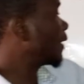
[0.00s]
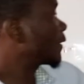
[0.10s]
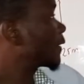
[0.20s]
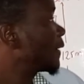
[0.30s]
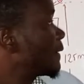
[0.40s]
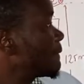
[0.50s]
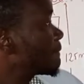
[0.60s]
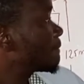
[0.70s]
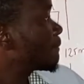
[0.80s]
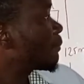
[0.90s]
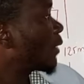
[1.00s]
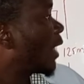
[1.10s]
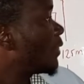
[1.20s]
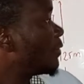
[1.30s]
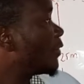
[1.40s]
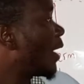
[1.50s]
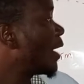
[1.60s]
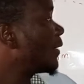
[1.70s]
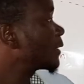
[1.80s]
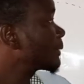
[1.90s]
then C,
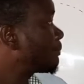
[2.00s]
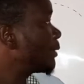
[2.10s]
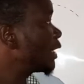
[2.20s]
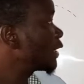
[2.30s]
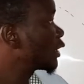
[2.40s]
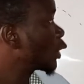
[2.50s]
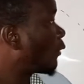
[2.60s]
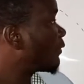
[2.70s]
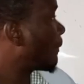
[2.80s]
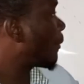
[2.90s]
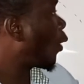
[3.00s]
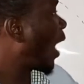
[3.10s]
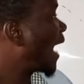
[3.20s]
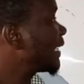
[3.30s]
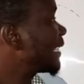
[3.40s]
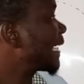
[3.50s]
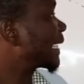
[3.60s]
the speed of the ball and